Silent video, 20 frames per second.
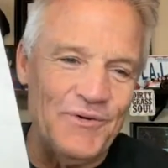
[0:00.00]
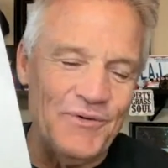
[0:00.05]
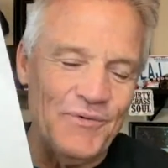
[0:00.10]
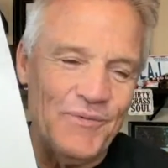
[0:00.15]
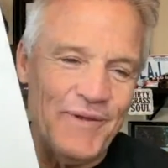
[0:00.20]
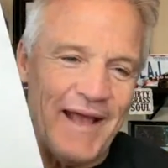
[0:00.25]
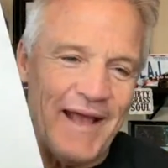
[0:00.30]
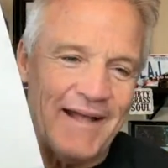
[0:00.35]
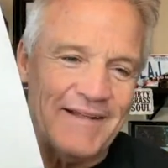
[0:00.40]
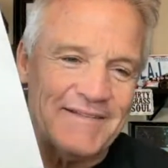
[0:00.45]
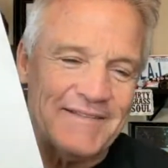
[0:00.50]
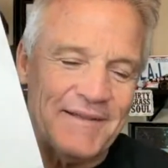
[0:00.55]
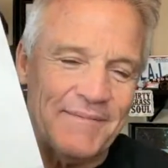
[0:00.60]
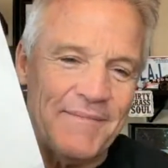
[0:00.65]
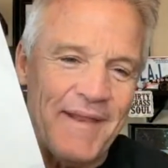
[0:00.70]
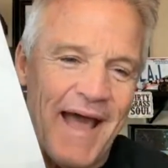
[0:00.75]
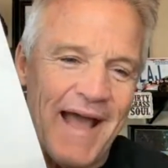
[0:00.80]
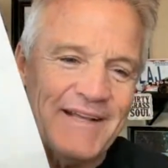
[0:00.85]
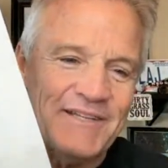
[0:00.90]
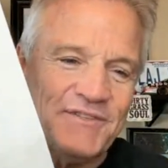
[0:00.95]
we got some
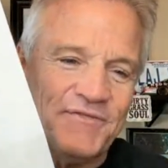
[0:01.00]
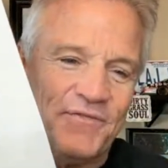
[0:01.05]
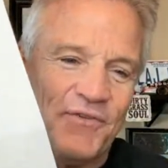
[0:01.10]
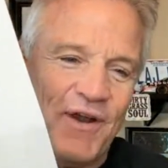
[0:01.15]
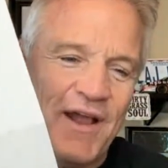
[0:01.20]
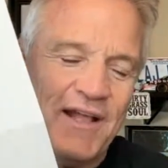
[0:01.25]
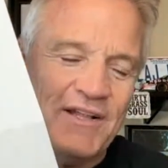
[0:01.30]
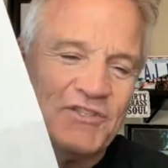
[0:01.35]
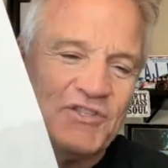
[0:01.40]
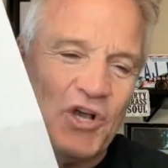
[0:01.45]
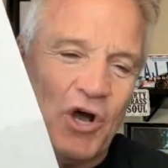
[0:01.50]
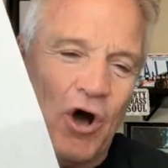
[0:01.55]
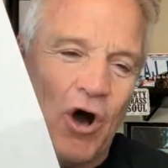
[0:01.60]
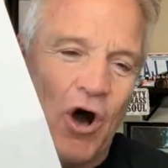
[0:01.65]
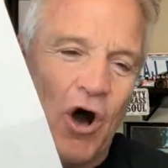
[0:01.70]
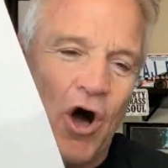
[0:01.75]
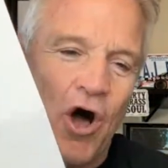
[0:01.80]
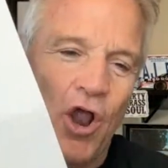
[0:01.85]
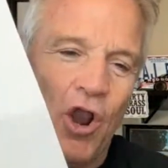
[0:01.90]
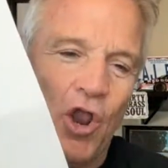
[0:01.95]
nice friends
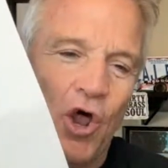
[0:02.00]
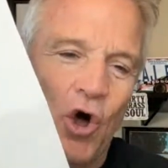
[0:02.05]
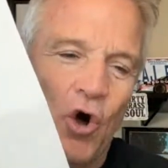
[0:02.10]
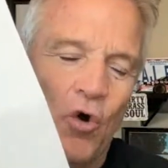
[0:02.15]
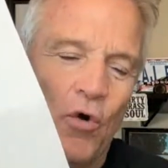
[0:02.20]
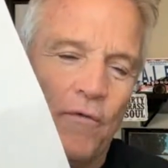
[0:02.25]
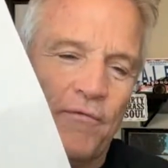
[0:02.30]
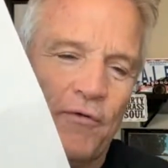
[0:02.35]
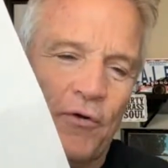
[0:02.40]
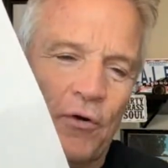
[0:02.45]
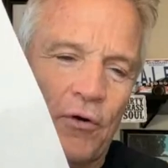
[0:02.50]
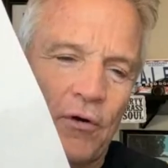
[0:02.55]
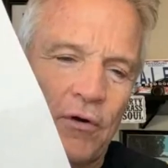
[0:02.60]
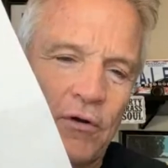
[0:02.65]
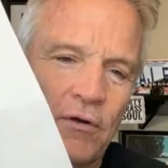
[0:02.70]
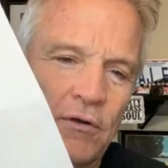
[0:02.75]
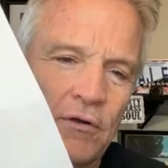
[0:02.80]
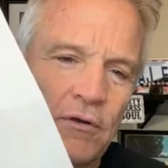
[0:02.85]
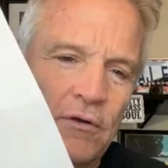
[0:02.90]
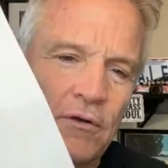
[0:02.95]
all over
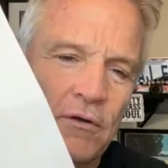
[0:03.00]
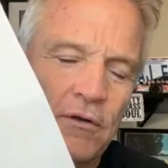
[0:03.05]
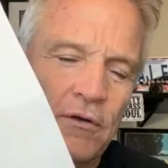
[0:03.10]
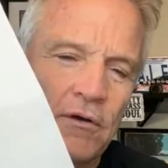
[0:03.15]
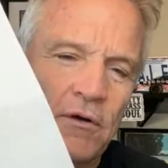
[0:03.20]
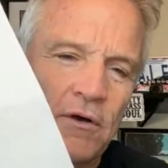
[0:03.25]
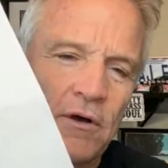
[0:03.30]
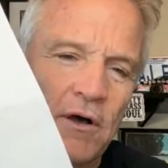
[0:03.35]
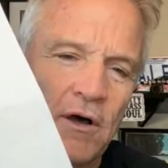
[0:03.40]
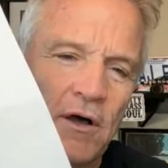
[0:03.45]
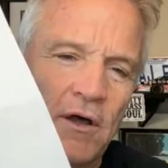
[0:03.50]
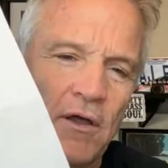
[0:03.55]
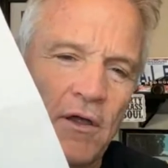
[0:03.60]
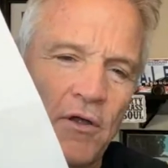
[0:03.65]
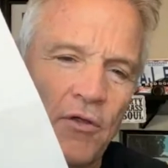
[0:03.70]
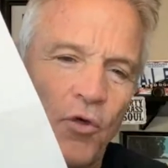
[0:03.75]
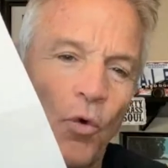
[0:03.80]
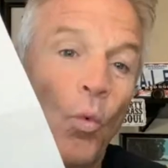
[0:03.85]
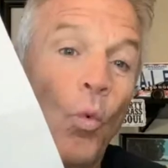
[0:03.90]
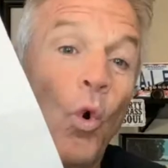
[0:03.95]

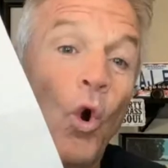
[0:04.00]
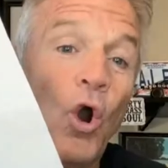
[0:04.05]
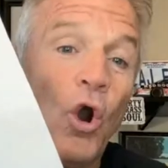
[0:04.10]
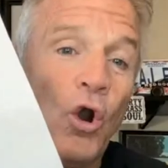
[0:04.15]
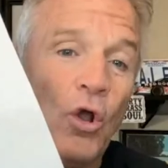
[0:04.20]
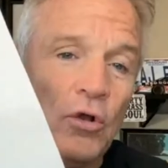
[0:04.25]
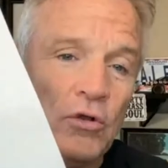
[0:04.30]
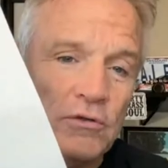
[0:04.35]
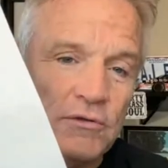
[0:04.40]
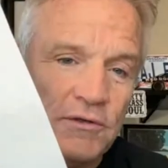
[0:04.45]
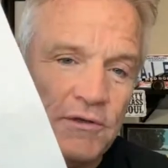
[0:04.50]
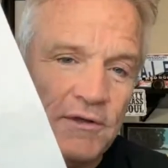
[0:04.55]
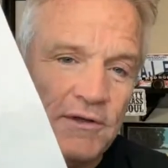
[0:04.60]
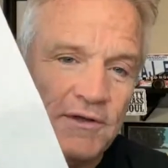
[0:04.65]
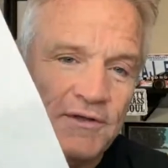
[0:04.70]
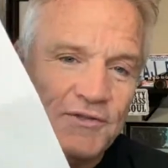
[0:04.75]
the world.